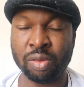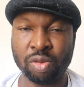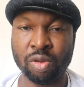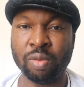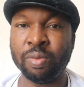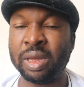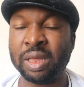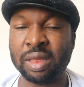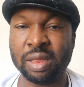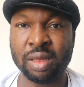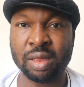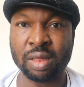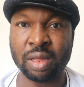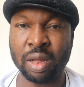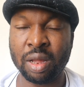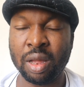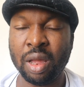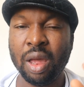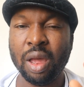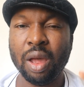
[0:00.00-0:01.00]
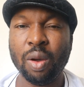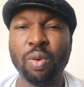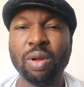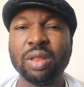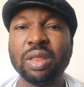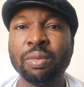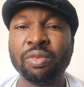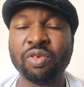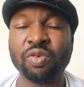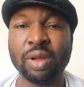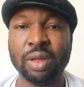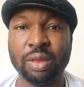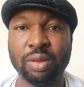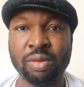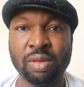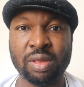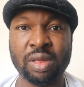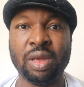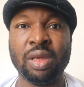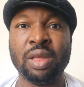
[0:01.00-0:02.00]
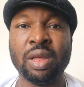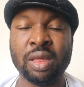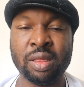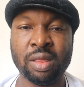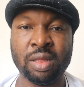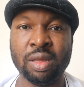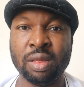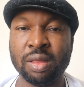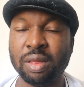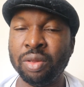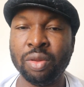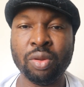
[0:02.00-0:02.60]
So my sister, what I'm trying to say here is this: